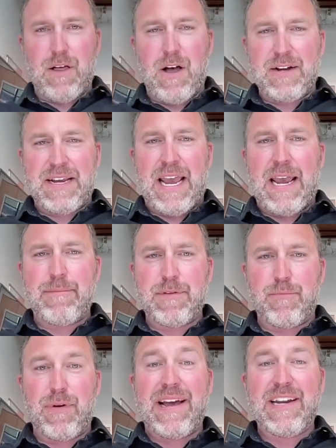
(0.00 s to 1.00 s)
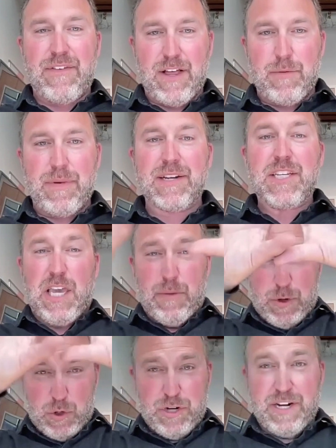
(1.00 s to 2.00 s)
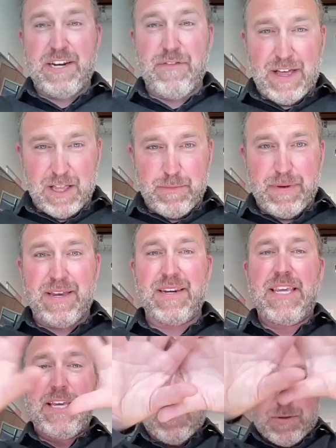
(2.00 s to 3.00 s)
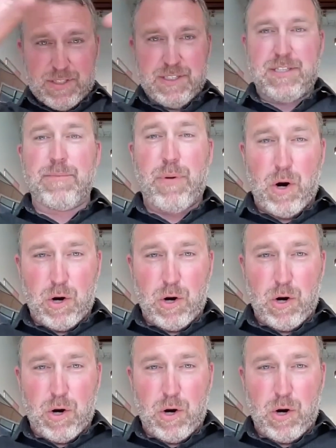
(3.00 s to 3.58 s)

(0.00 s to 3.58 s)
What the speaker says: the long game, the brand development, community development, ecosystem